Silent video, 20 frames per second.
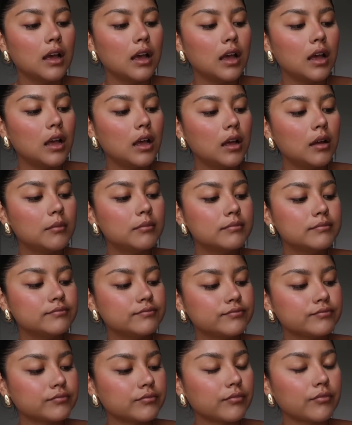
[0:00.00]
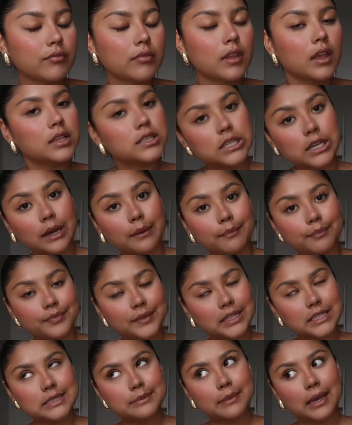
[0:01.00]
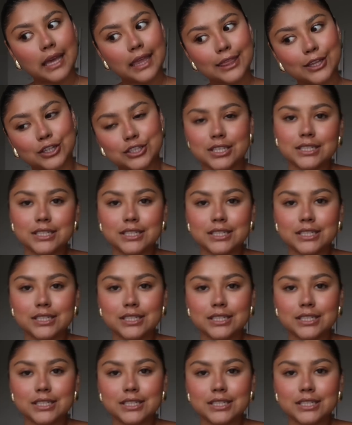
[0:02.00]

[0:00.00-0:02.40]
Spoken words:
So yeah, that's my thoughts